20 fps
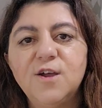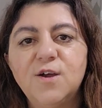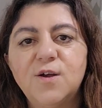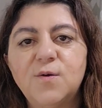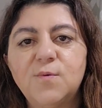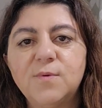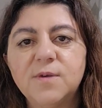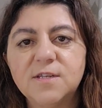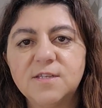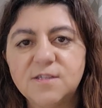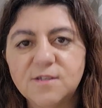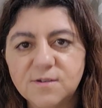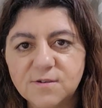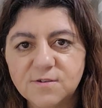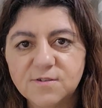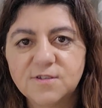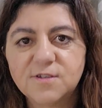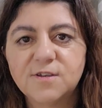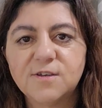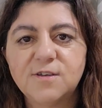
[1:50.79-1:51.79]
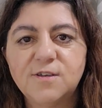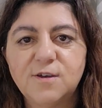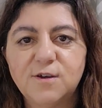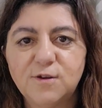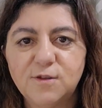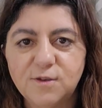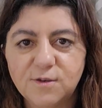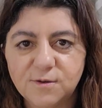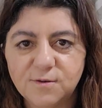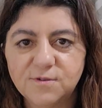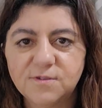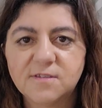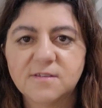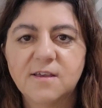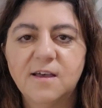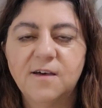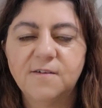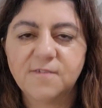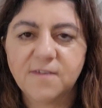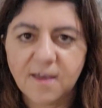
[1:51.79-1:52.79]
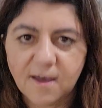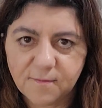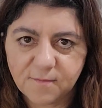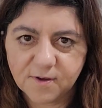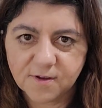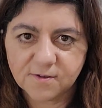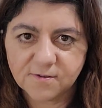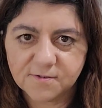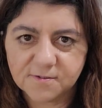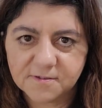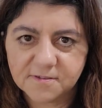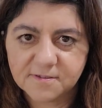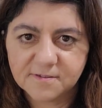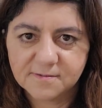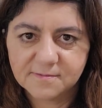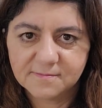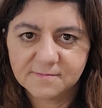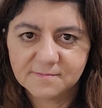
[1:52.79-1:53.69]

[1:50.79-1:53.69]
reduce your use of chemicals.